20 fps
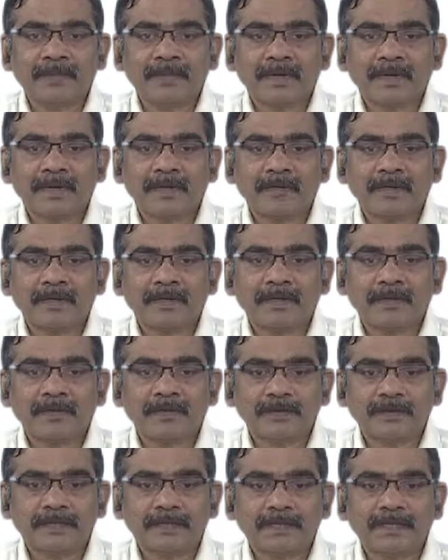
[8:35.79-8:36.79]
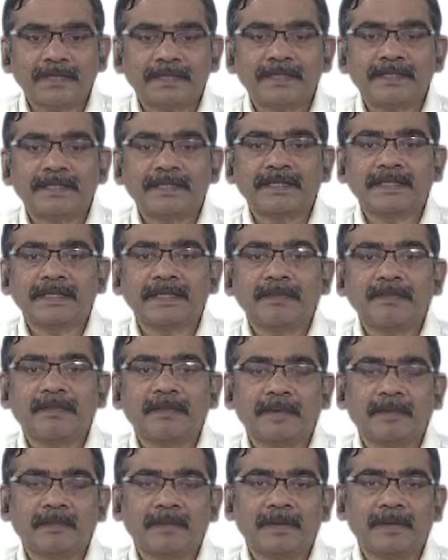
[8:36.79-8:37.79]
converted to the decision
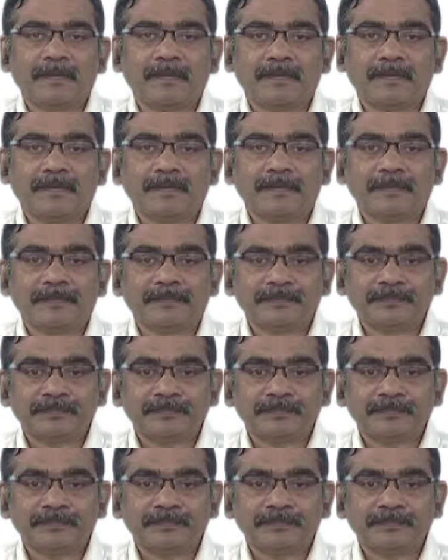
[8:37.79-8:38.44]
problems.